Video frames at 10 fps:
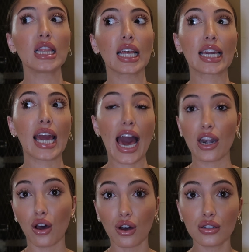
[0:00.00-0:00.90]
like at
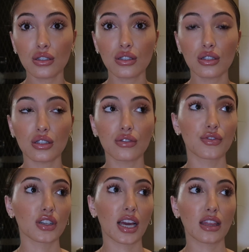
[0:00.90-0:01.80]
all
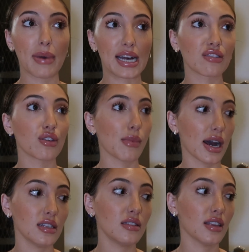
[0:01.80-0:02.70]
for like the past few
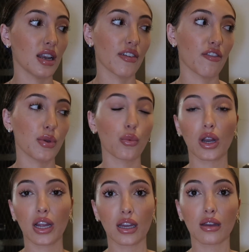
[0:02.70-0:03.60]
months, and if I've been
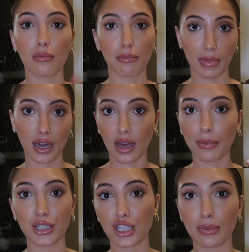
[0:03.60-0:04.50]
wearing
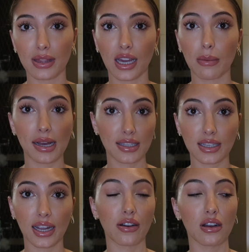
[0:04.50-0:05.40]
makeup it's just been like
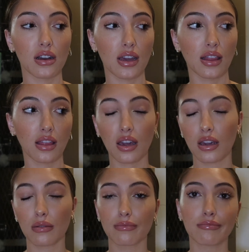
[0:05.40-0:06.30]
mascara and like